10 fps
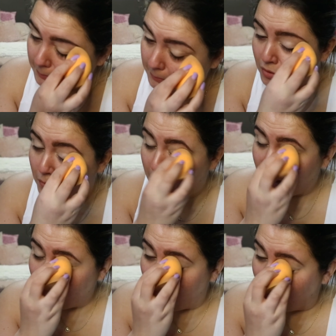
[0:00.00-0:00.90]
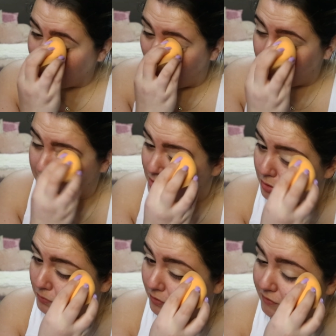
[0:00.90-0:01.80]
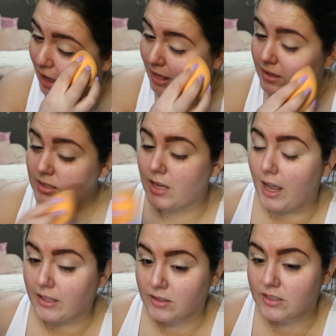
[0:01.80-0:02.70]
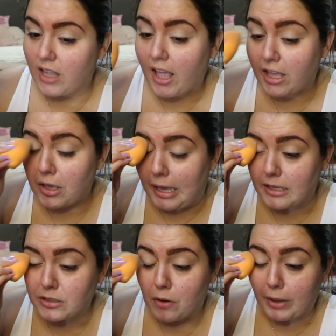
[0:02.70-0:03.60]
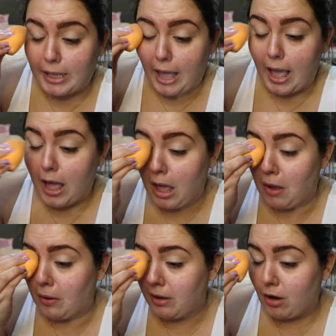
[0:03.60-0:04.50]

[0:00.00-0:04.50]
So what are you guys up to for Valentine's Day? Are you guys going out?